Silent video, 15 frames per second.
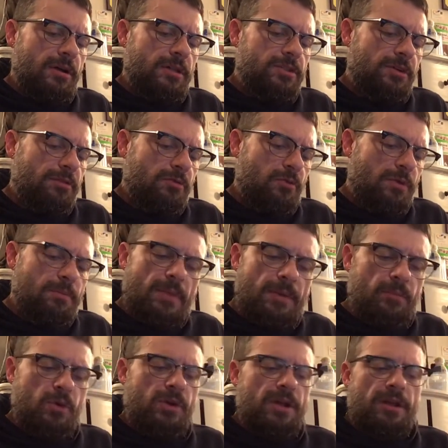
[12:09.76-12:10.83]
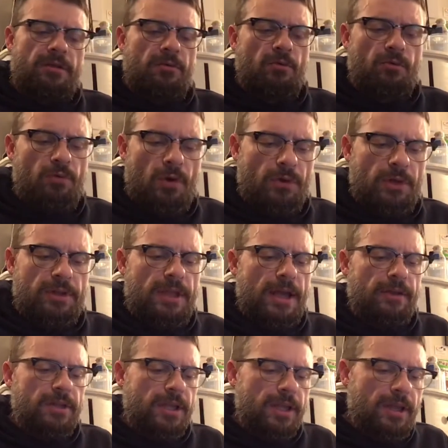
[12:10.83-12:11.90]
just remembered it and wrote it
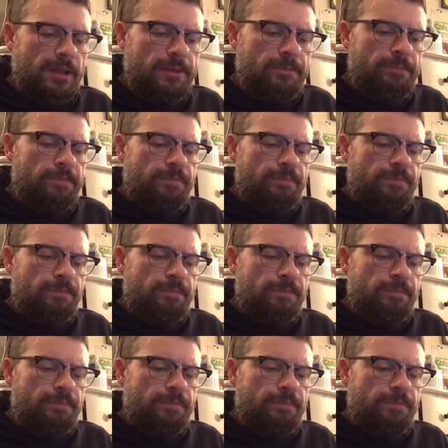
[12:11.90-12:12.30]
down again.